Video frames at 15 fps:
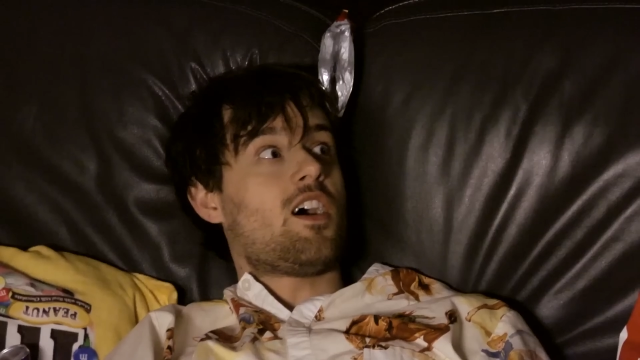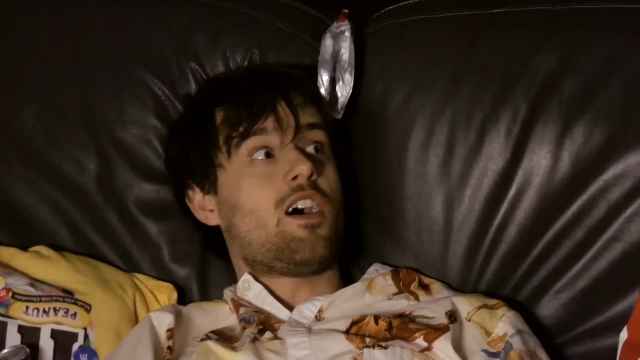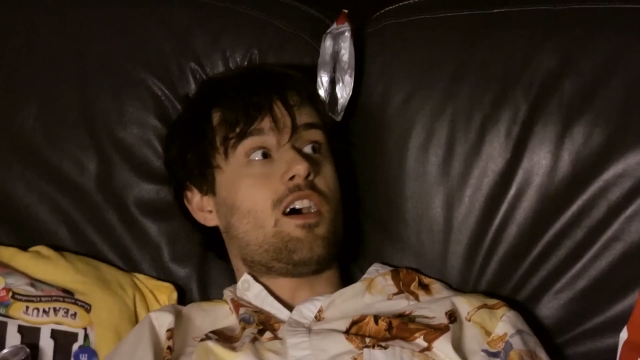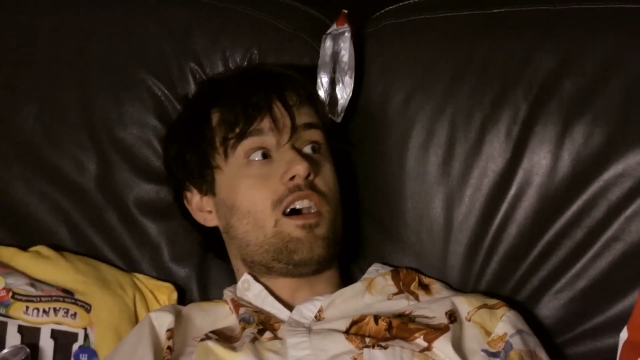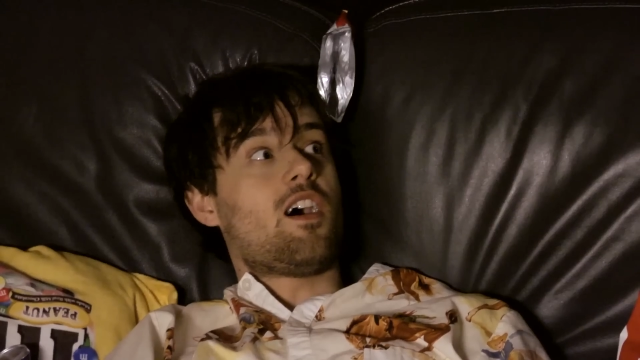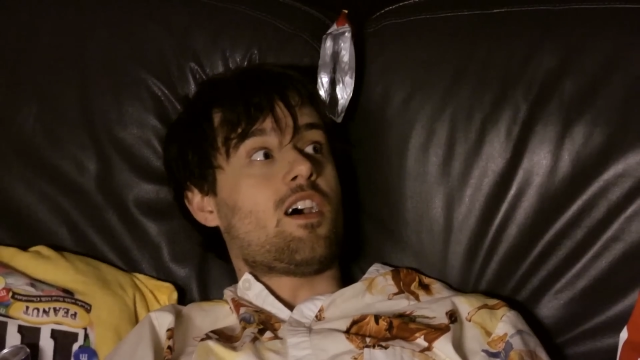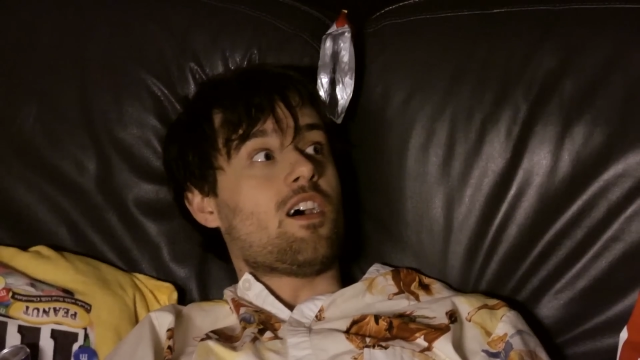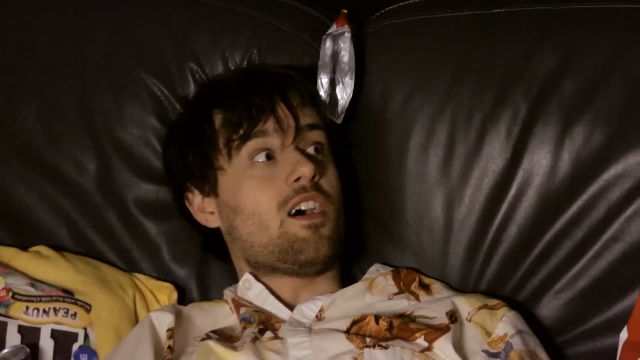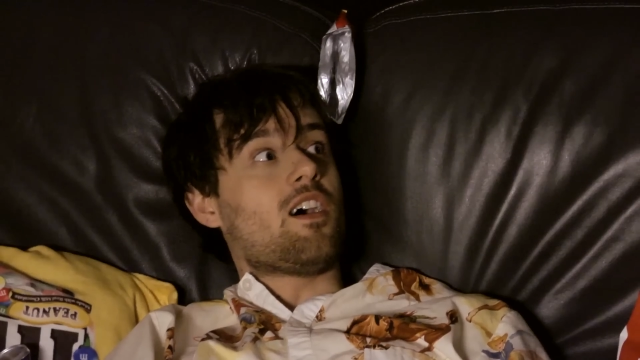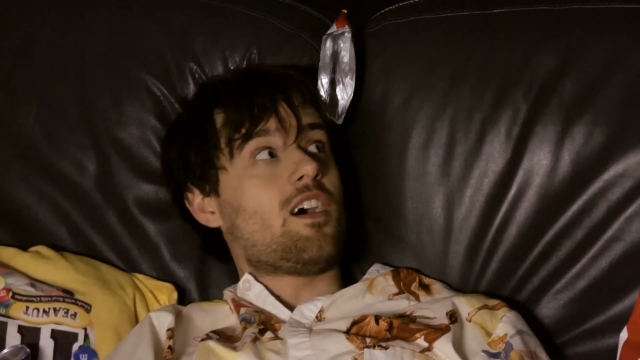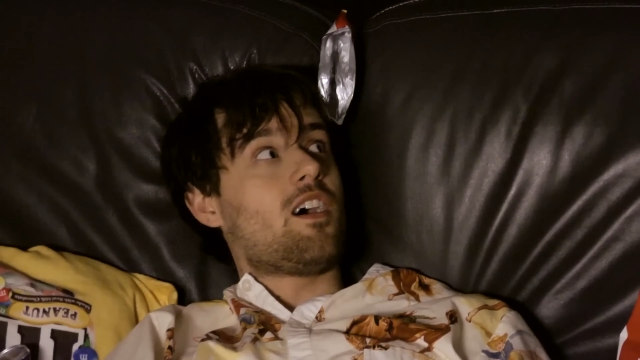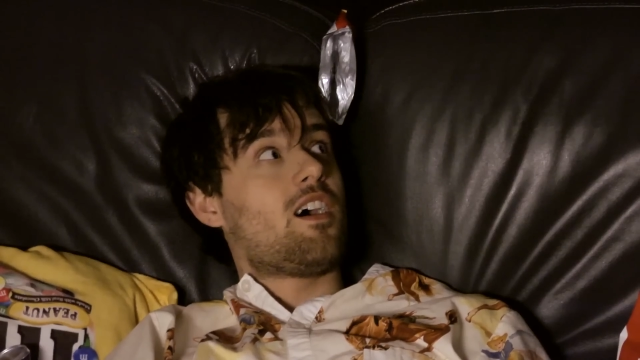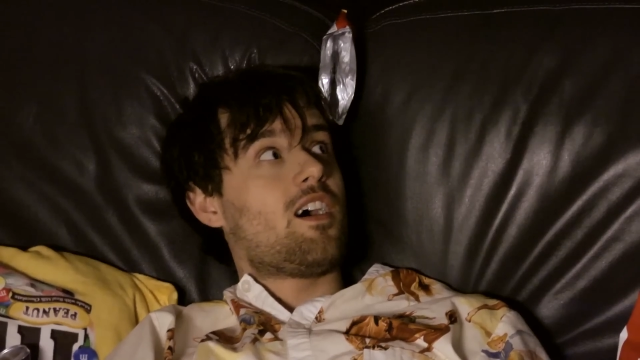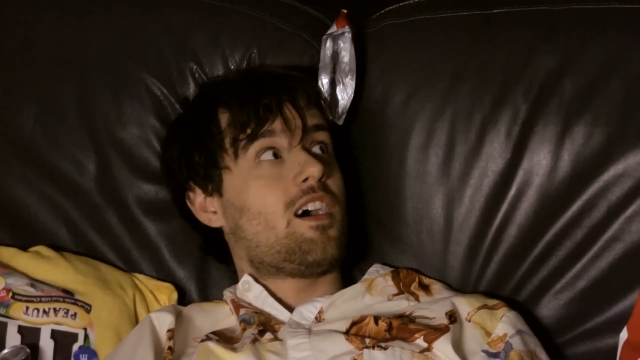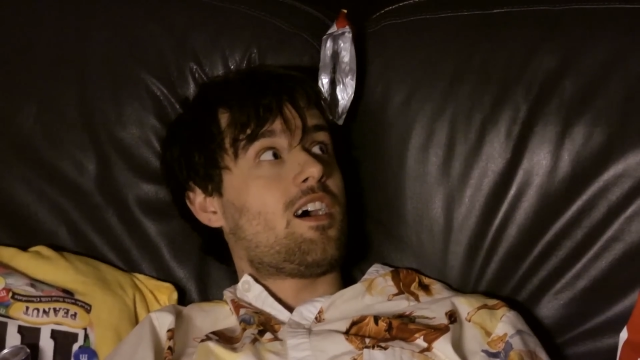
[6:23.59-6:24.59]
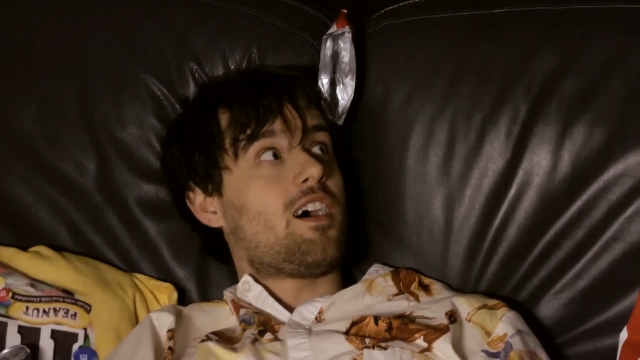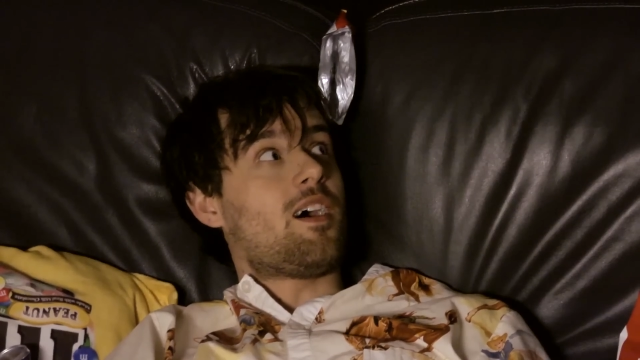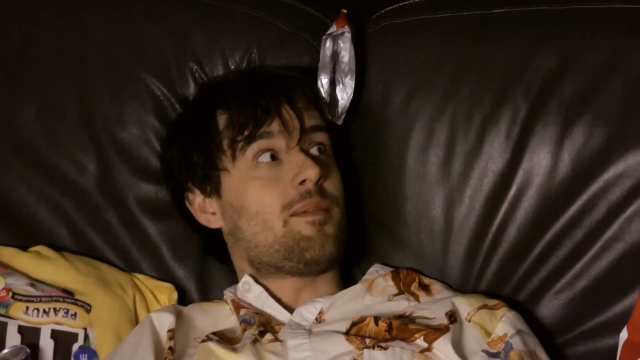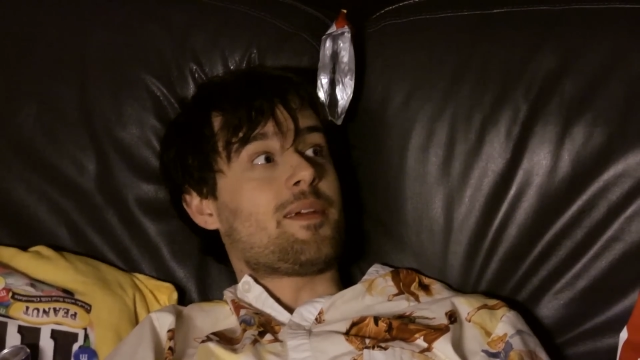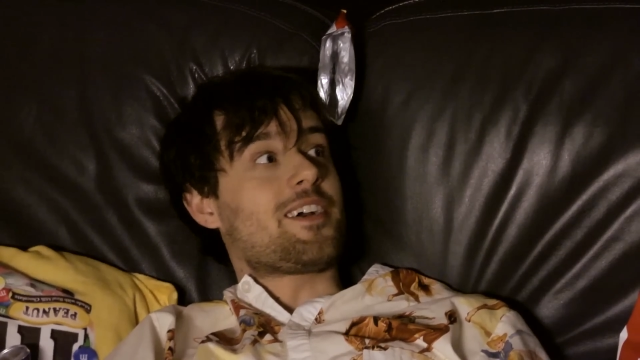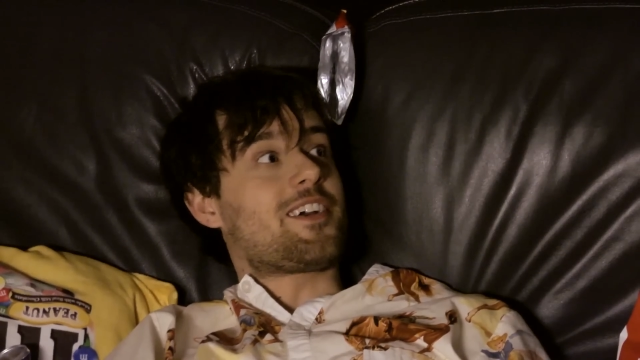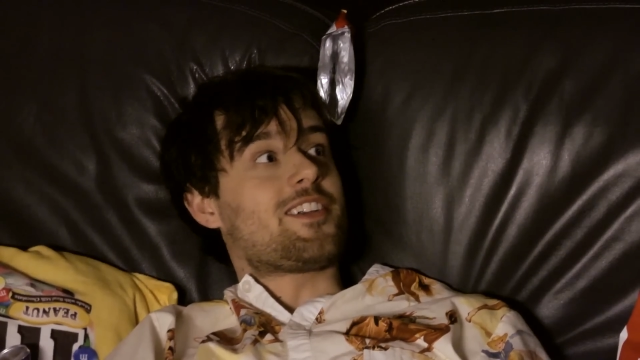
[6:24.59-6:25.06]
Oh,
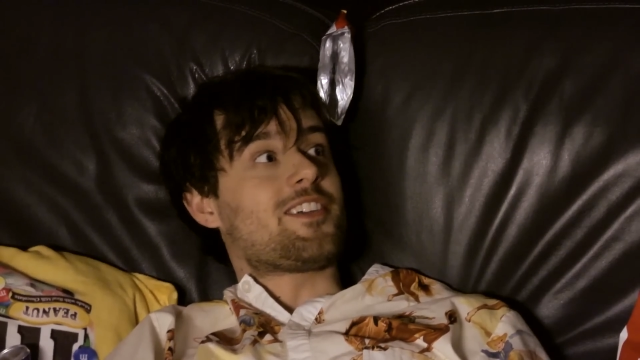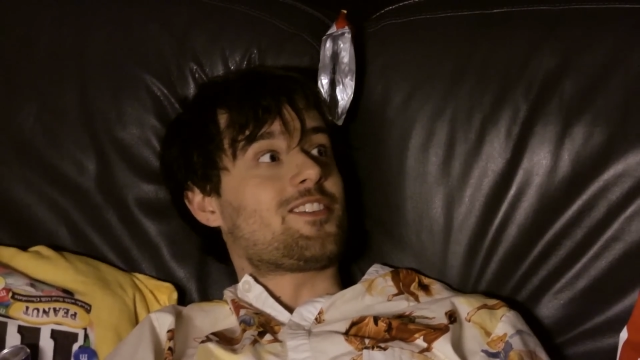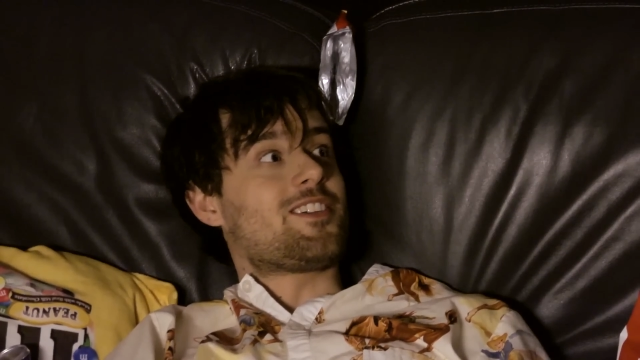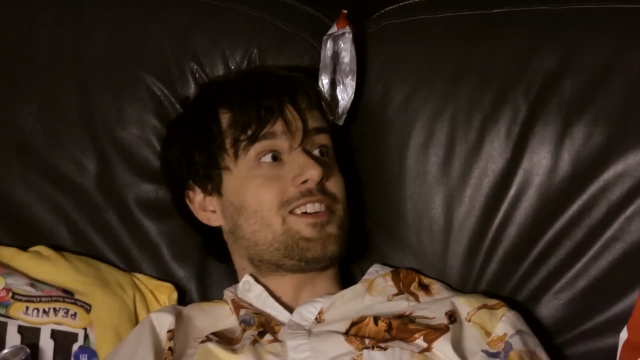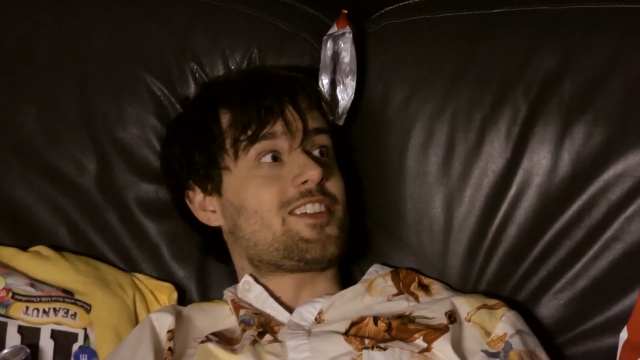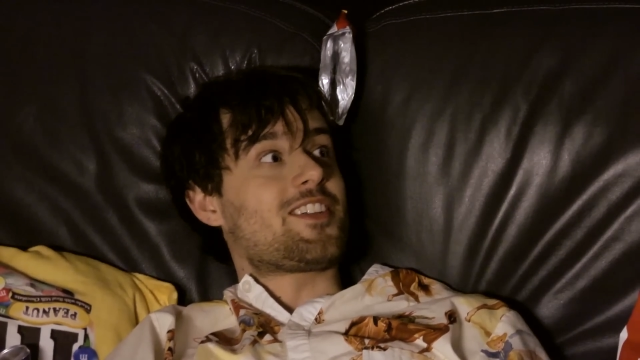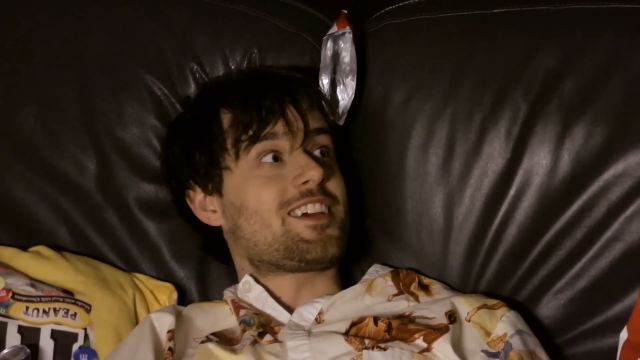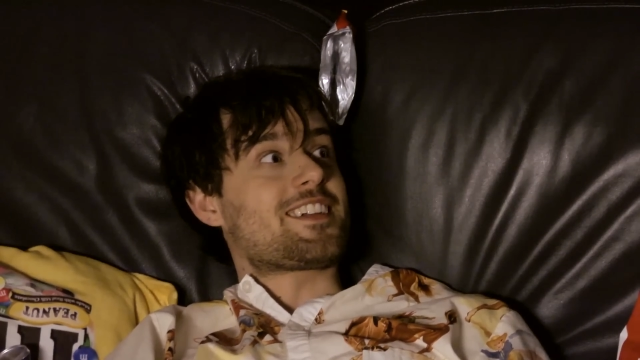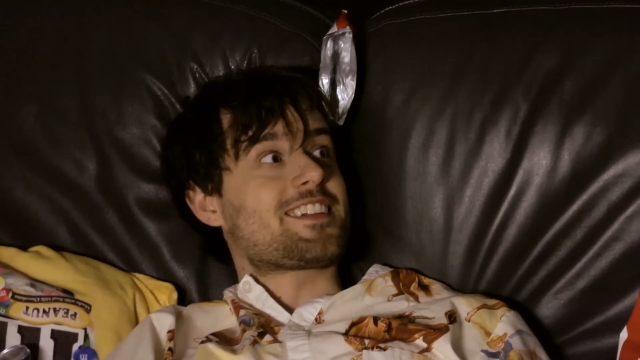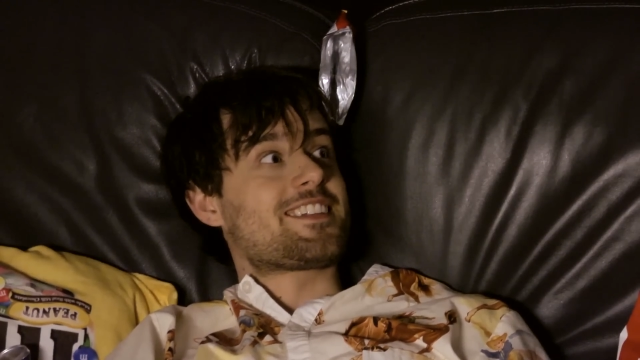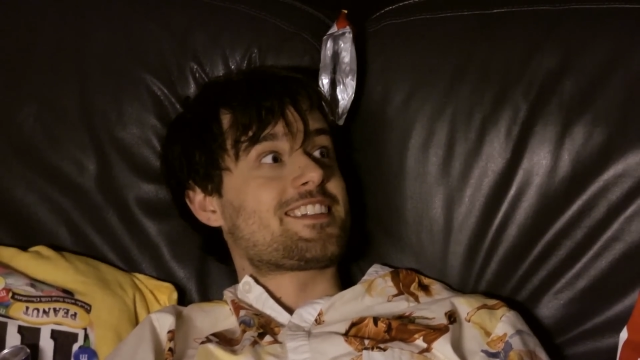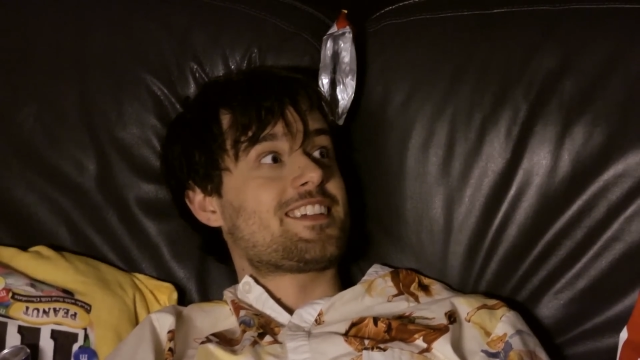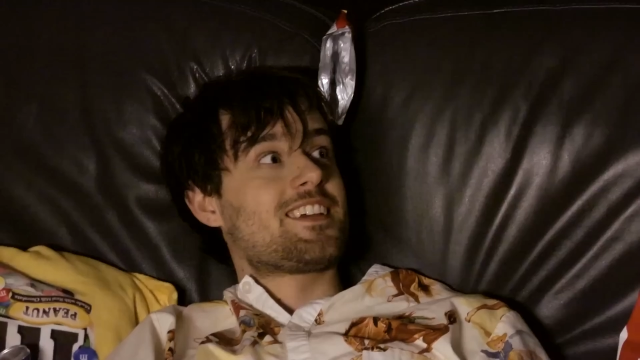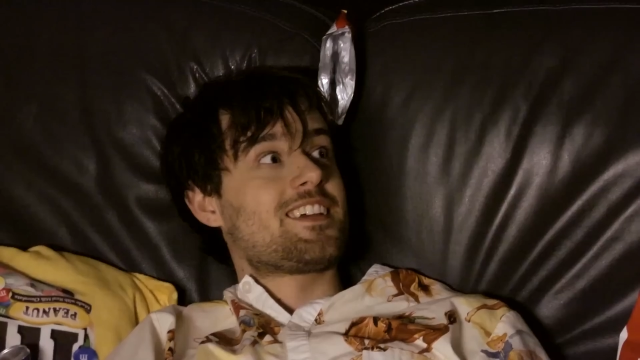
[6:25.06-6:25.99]
I'm not good at real things.